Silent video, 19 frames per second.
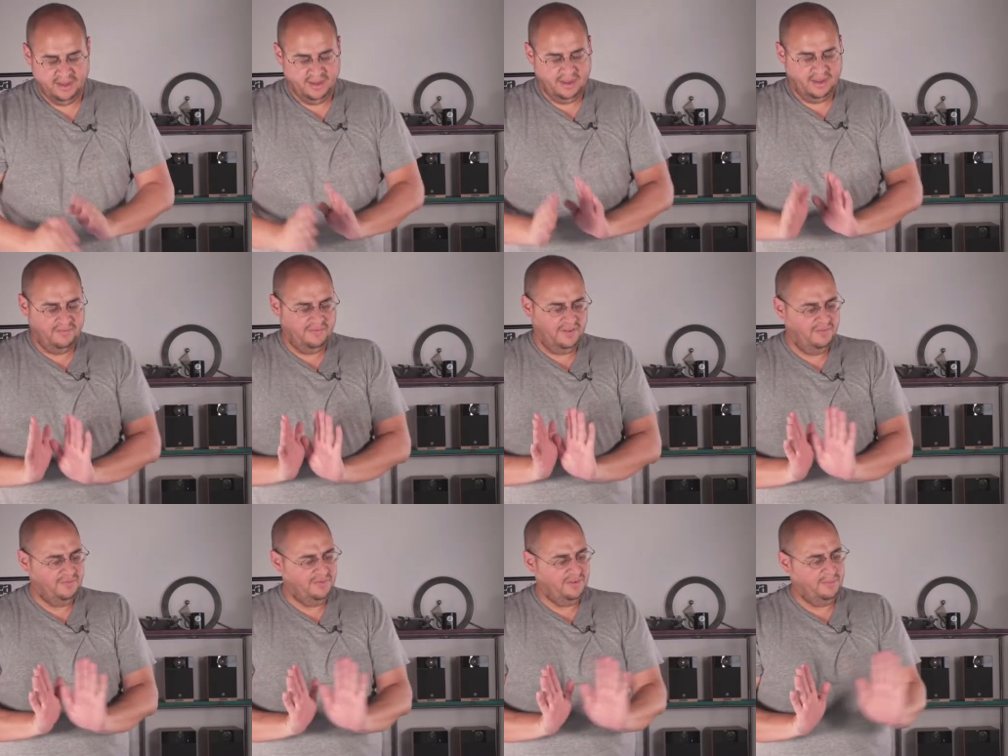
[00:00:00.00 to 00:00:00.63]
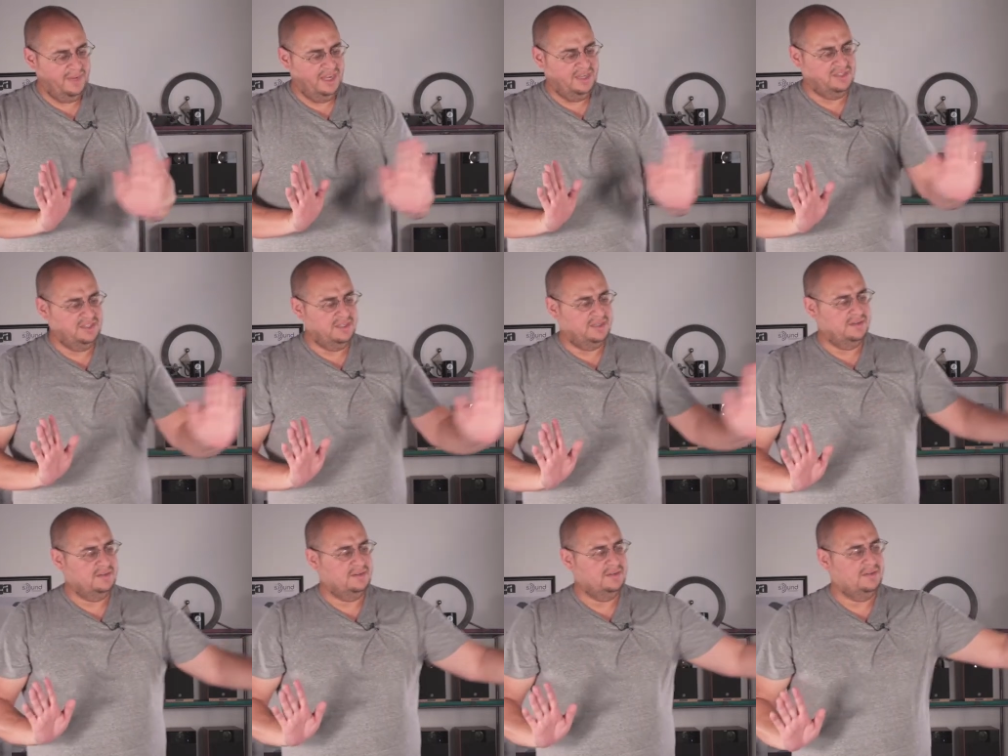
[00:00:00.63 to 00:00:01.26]
of
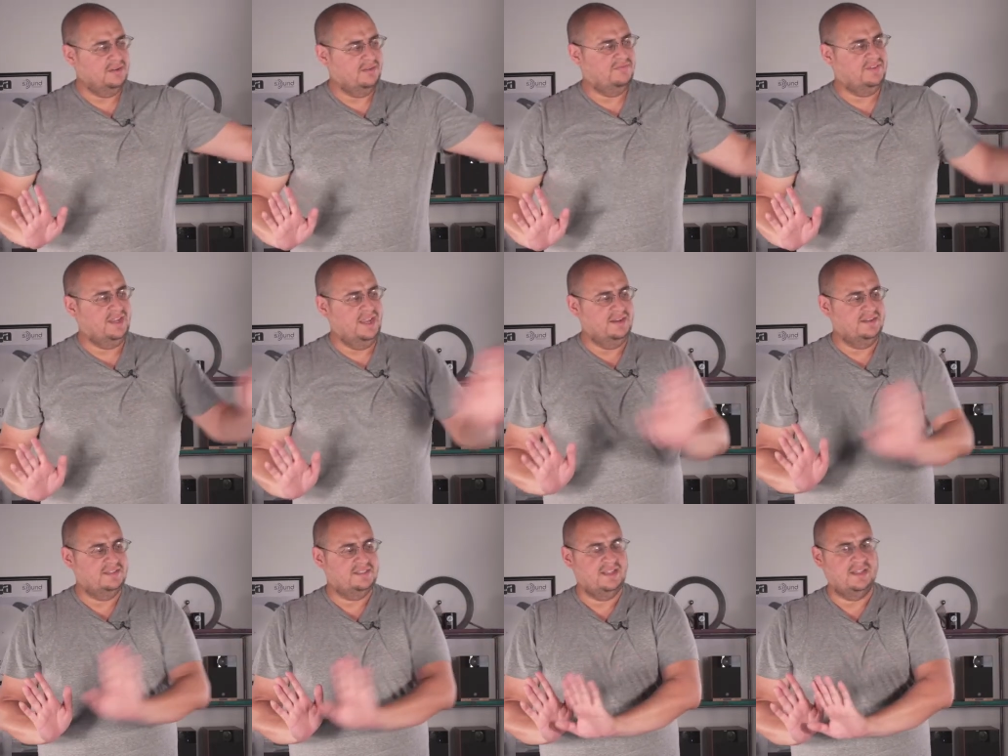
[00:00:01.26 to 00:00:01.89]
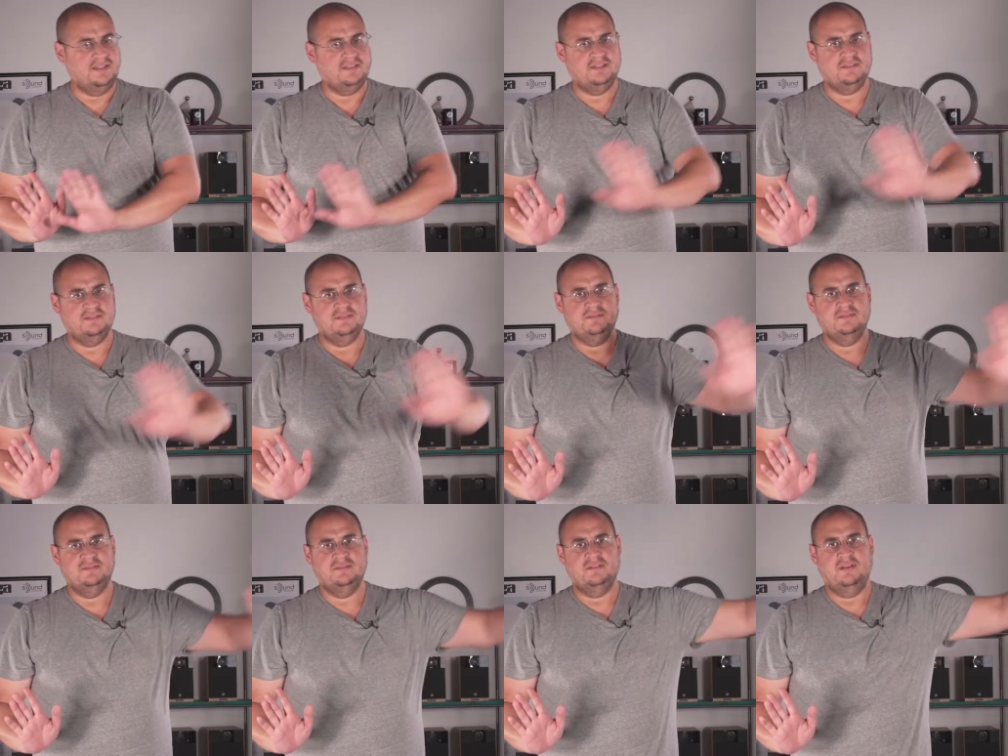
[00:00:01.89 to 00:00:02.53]
information, of data sets,
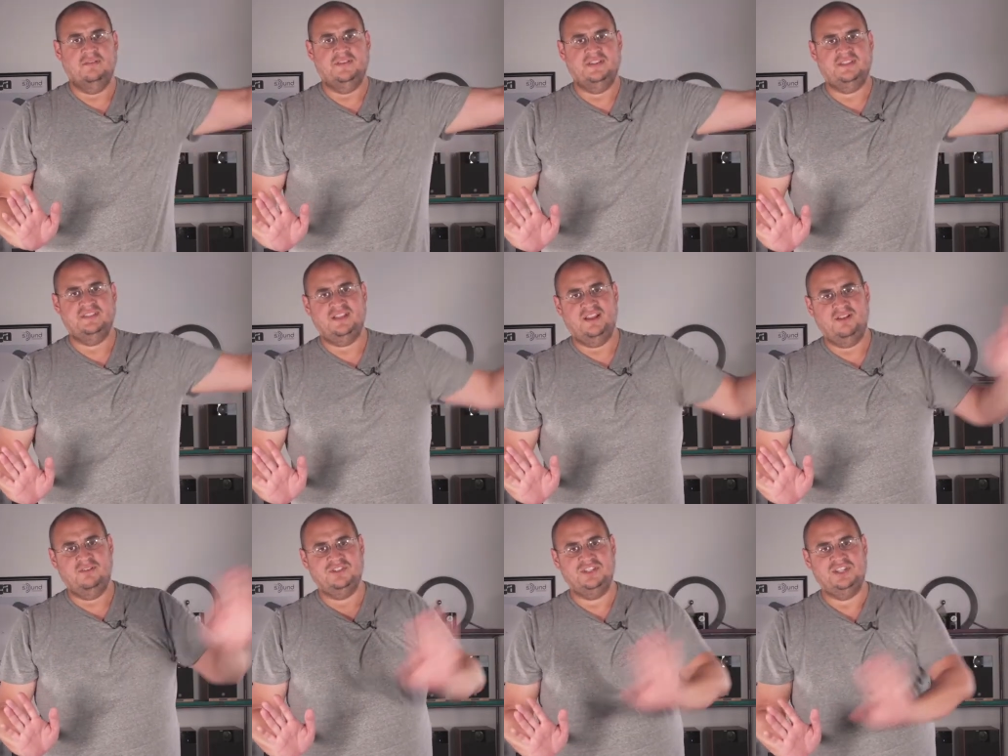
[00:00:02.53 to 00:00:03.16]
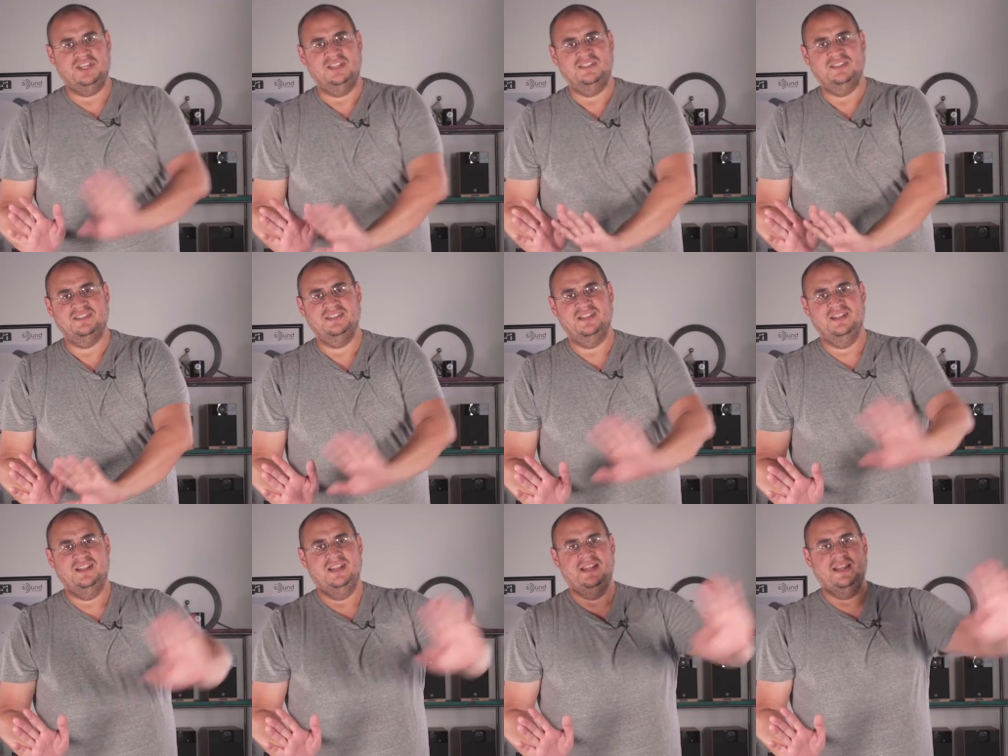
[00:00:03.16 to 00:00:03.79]
of Excel sheets,